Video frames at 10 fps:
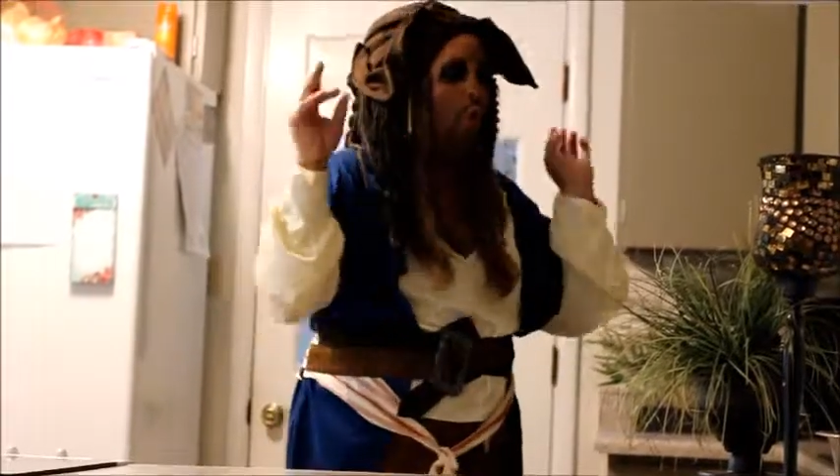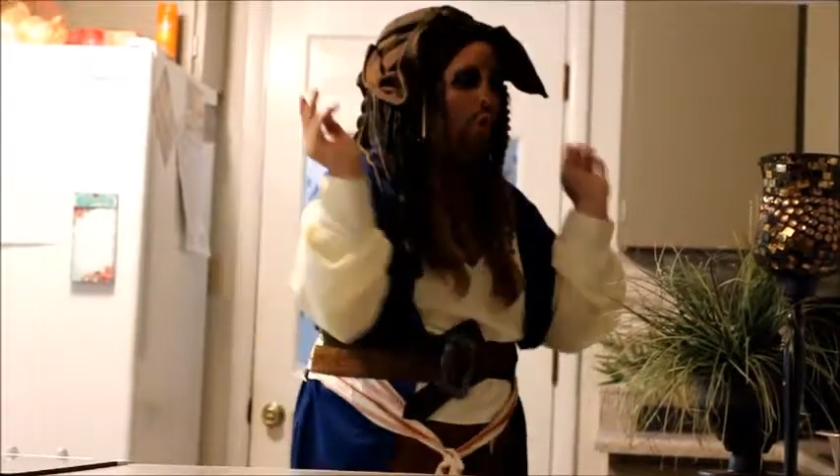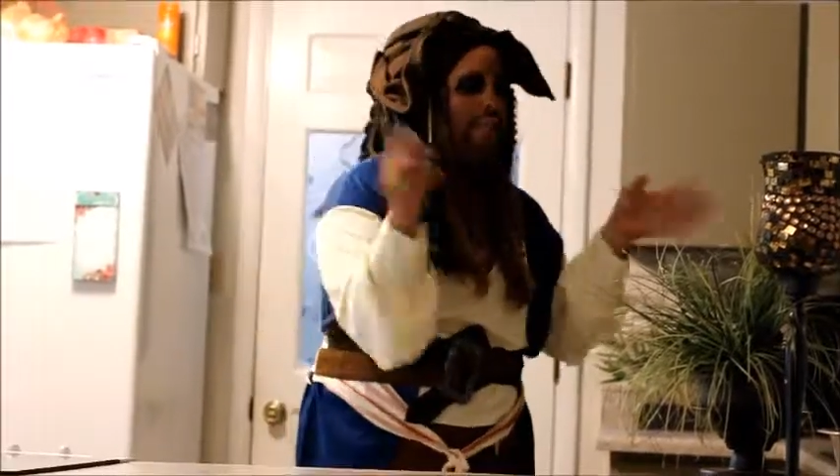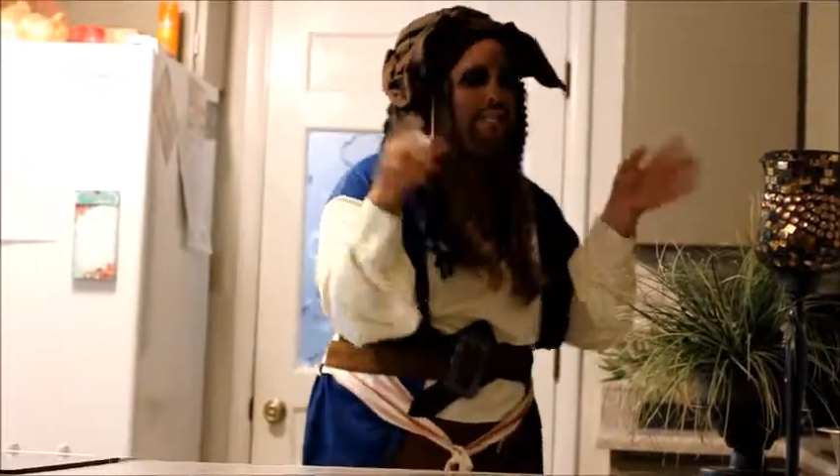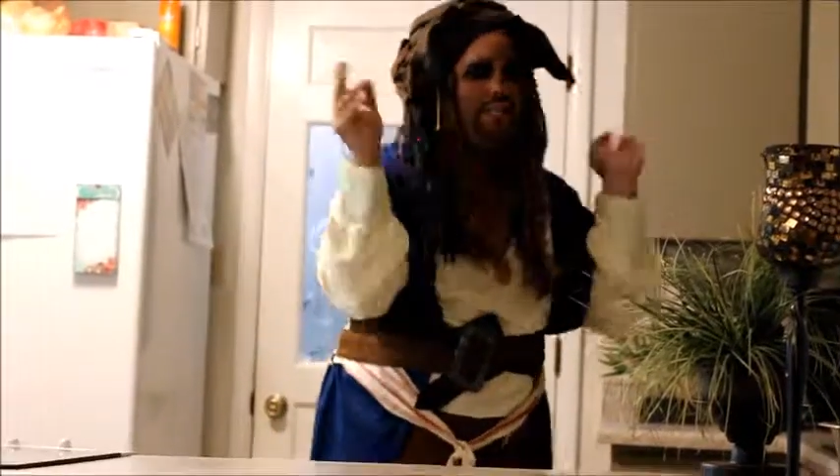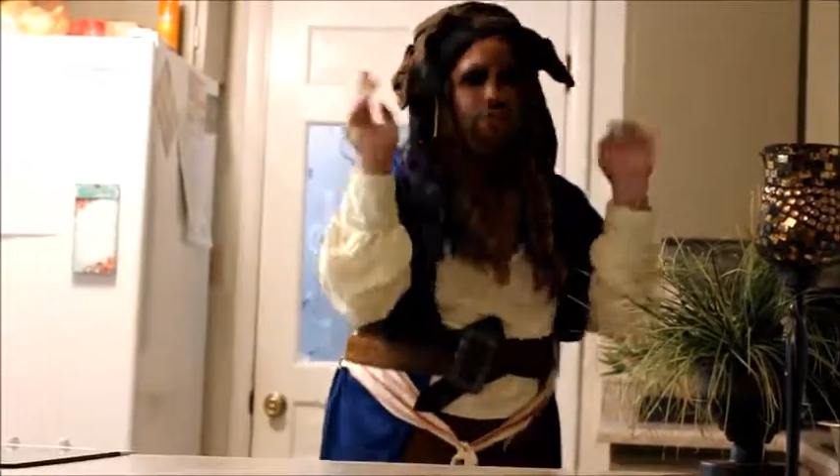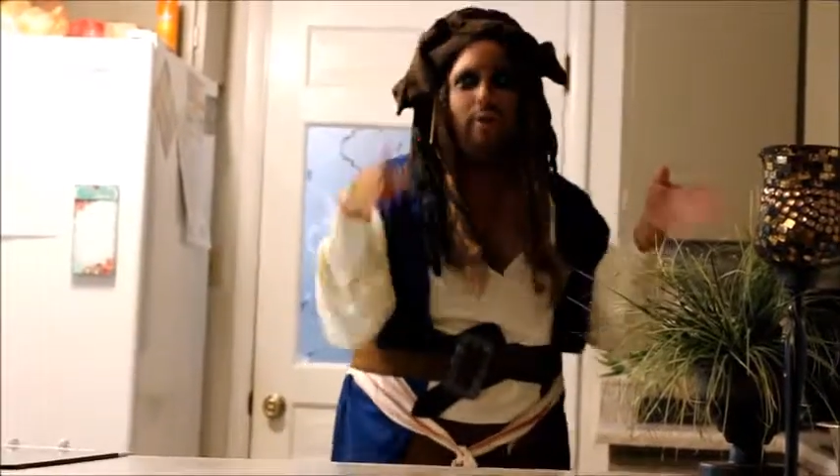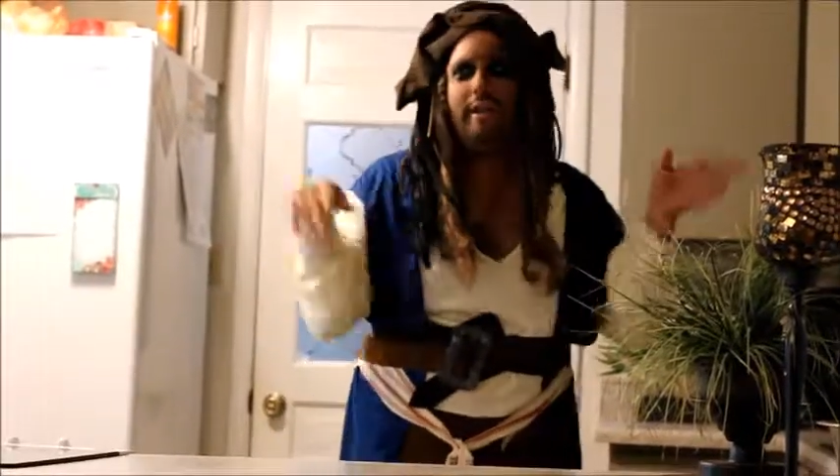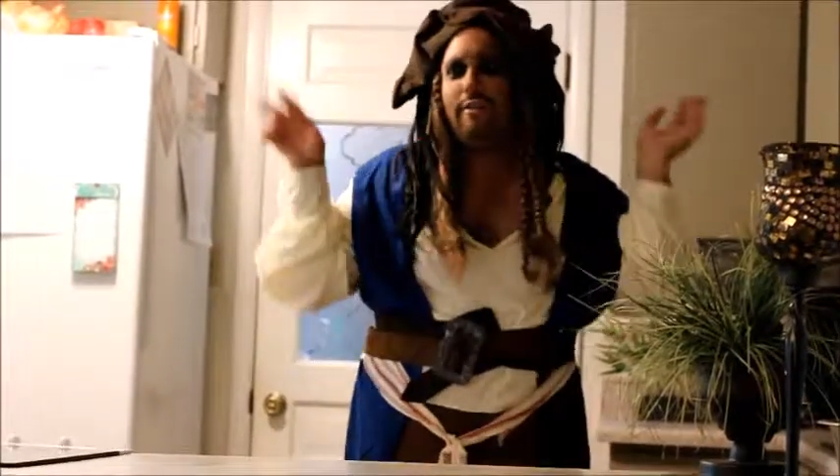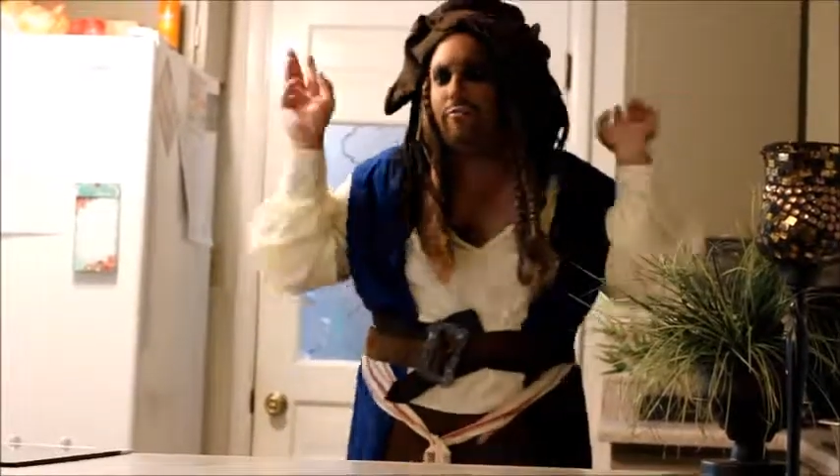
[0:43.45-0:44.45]

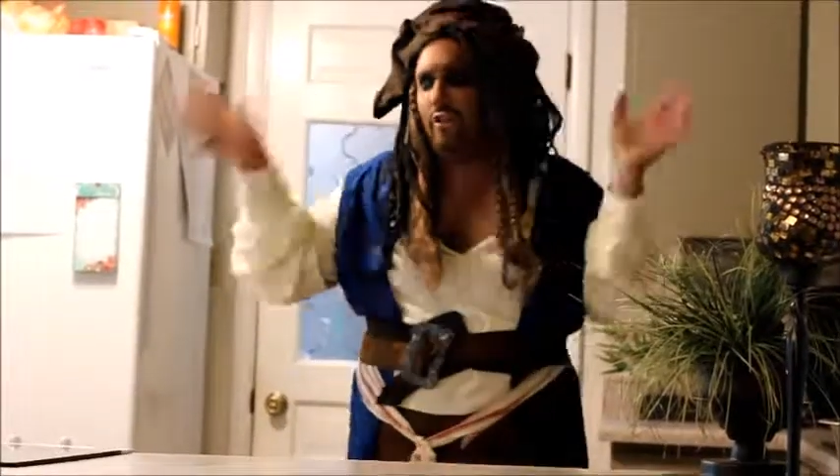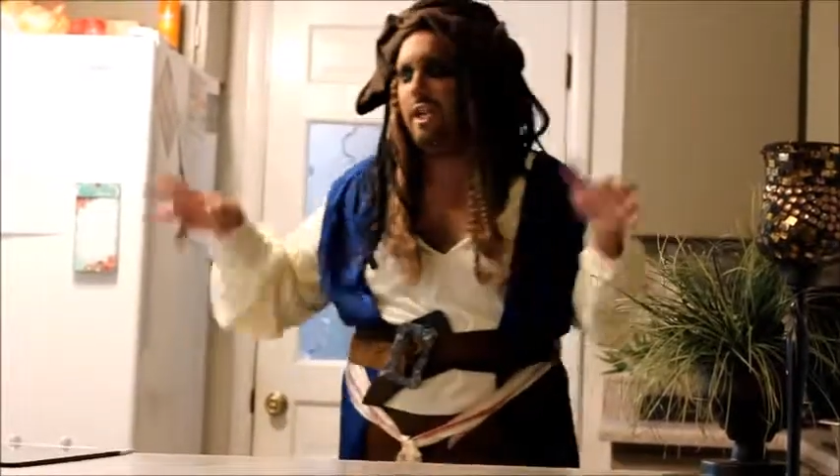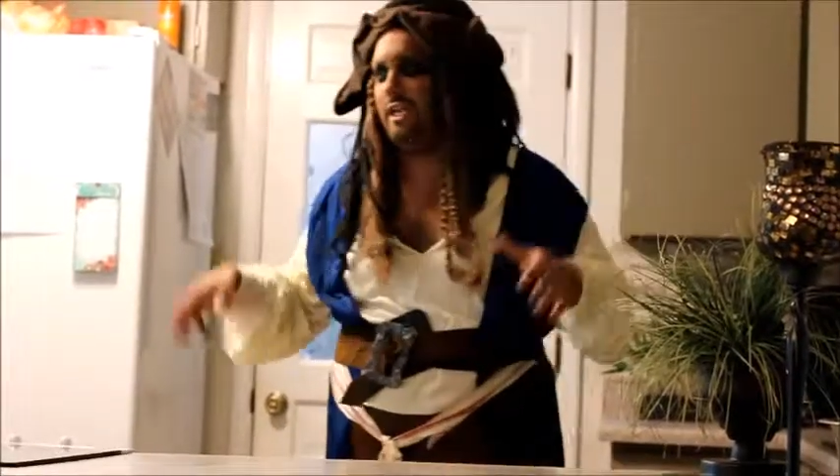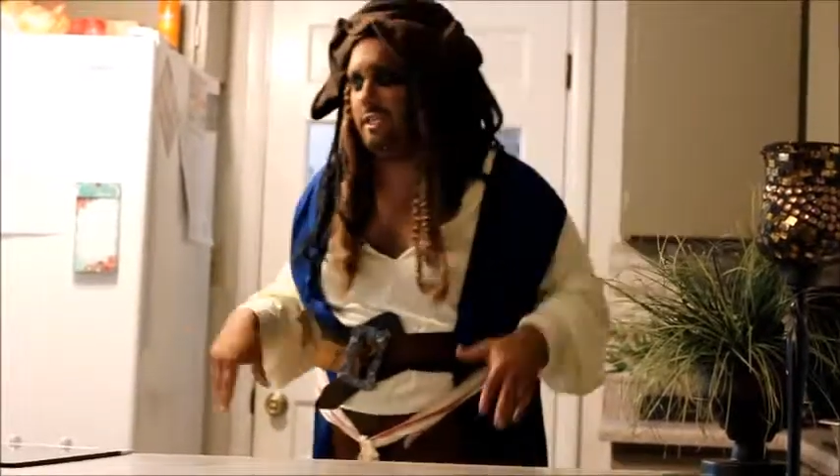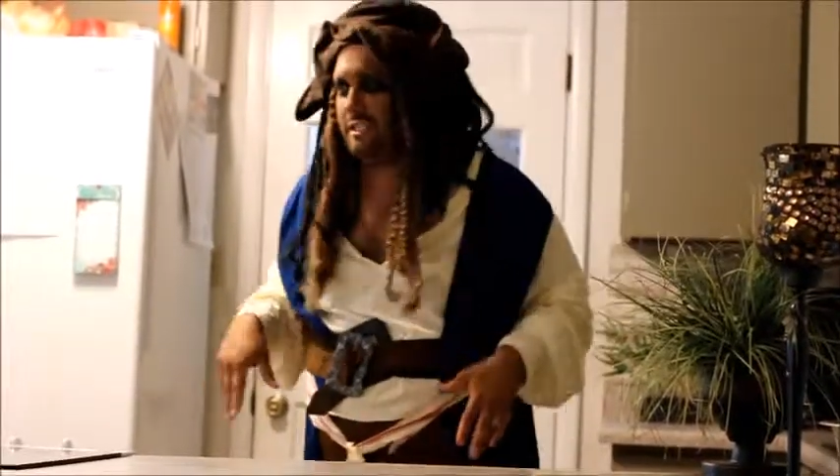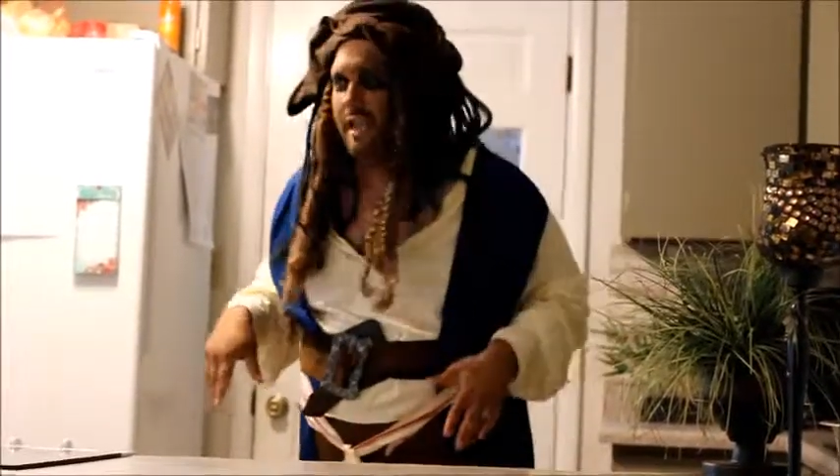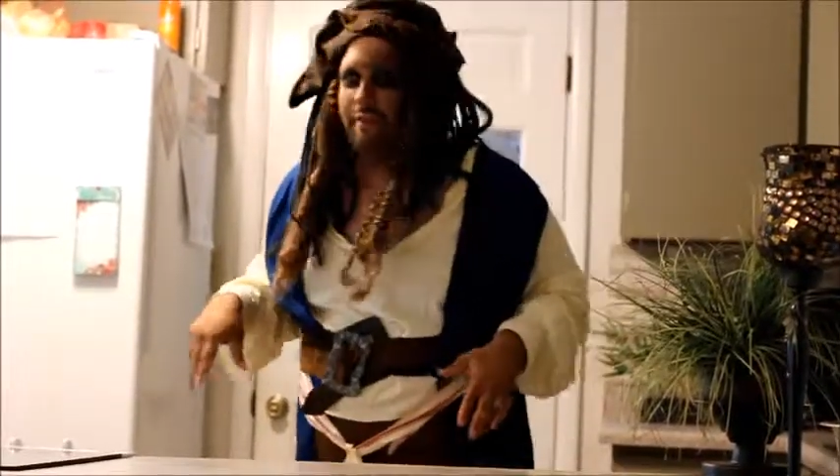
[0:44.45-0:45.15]
hoity-toity things